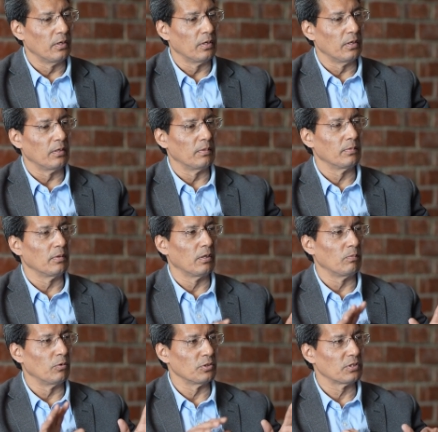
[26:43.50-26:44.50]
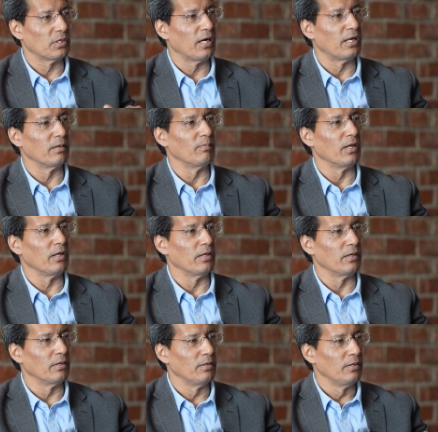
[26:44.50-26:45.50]
almost 100
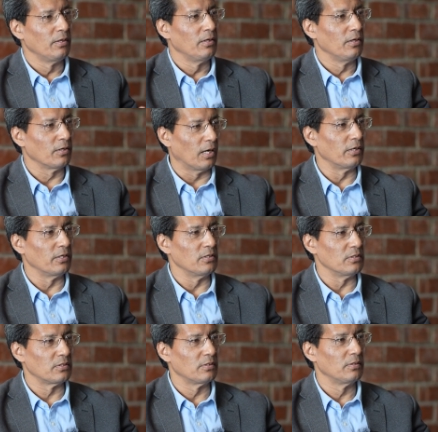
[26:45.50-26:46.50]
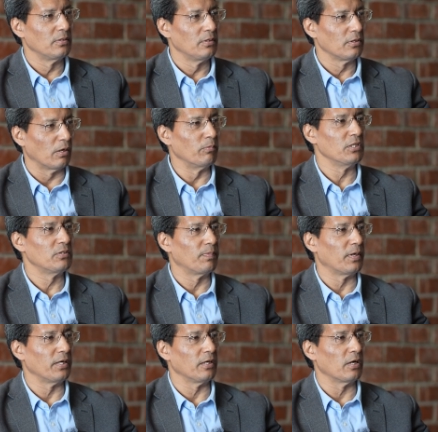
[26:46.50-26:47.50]
million cadres,
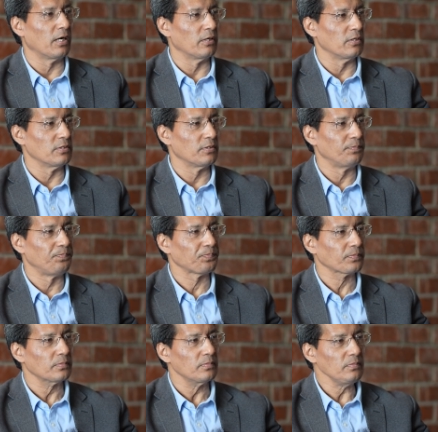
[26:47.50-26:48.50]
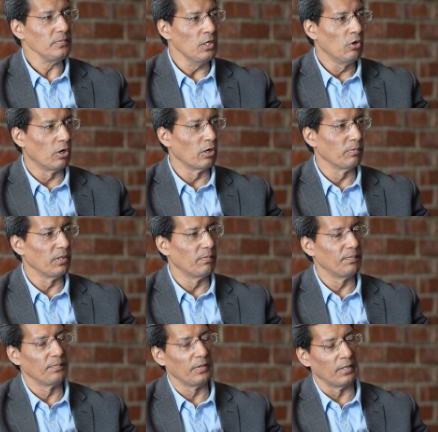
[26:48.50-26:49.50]
Communist Party cadres, all over
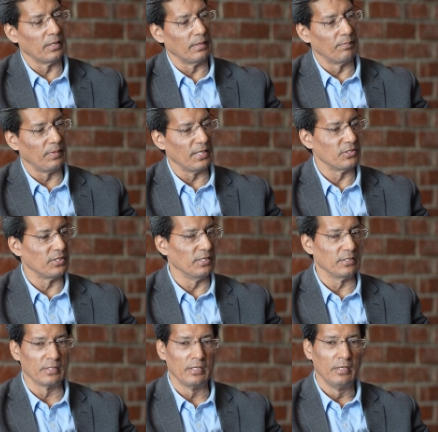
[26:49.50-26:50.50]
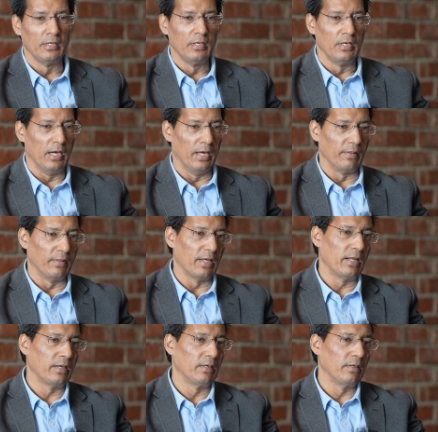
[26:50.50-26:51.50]
the places. And
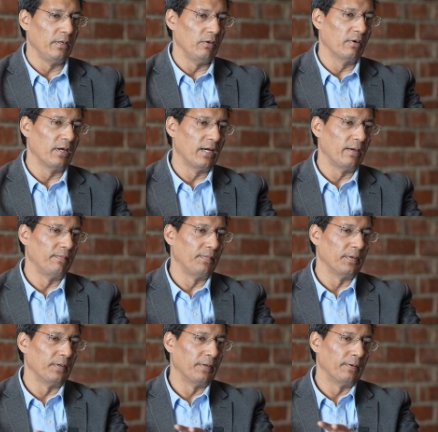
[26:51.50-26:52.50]
then you have